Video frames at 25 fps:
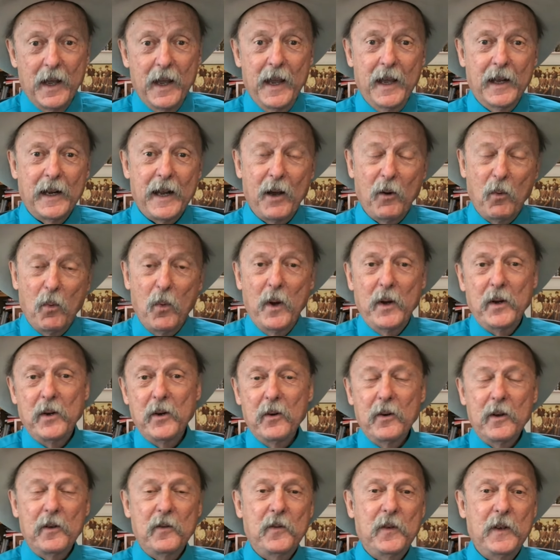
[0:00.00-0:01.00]
and I
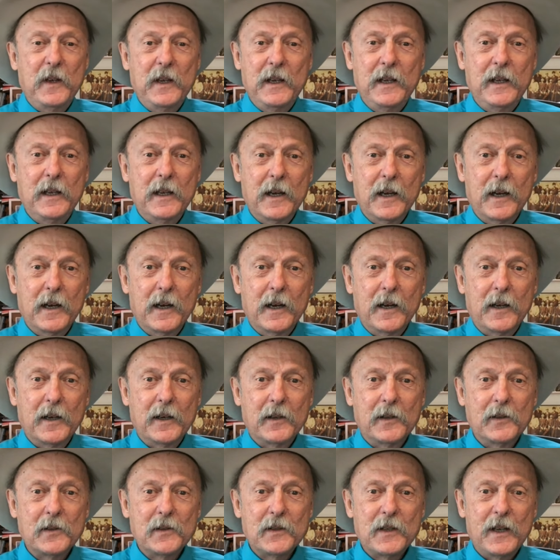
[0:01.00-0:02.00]
wonder if he
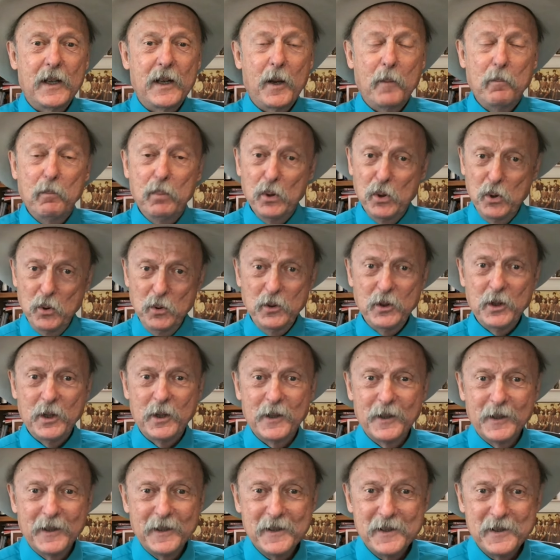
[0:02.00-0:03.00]
said about
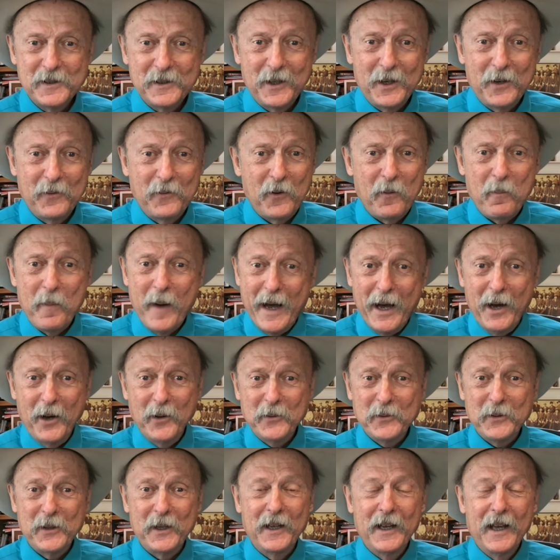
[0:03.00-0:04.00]
instead of
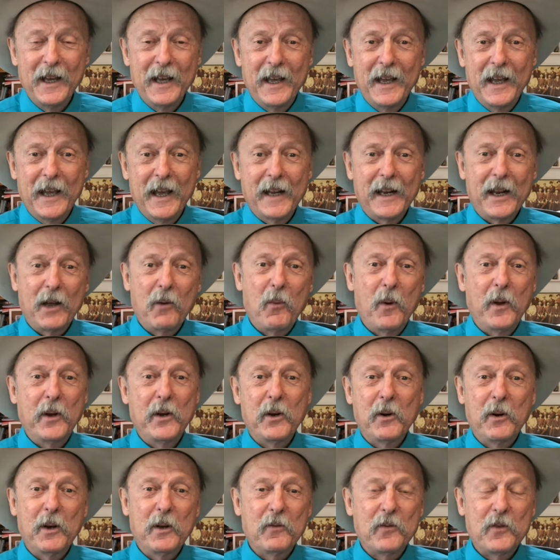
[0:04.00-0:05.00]
about, and I
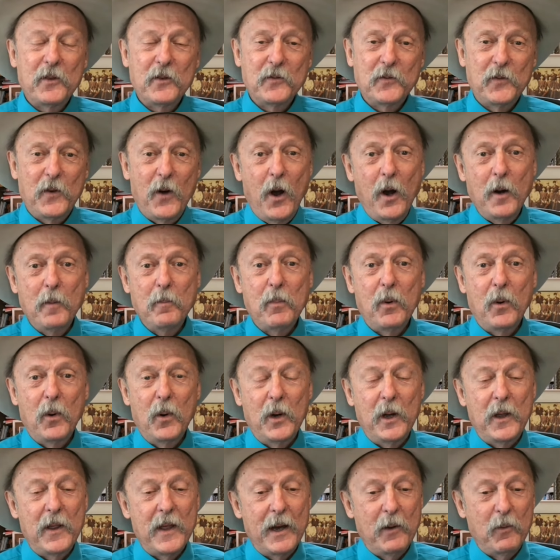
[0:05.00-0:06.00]
wonder if the farm
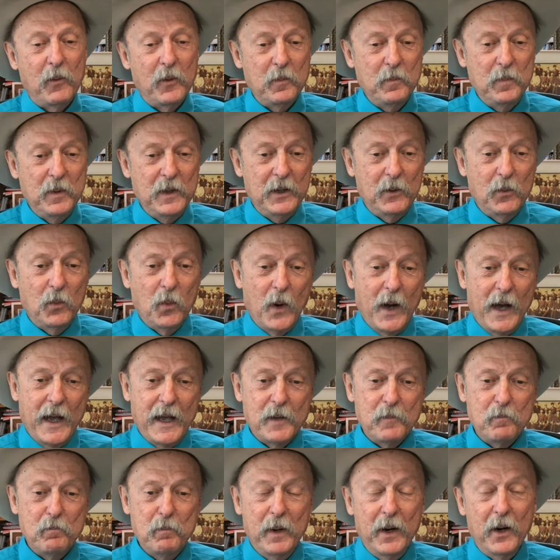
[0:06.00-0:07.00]
boy, that would be
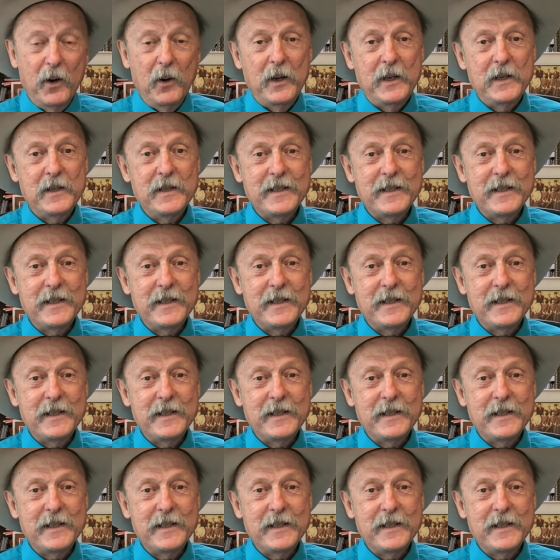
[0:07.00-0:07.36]
Wyatt Berry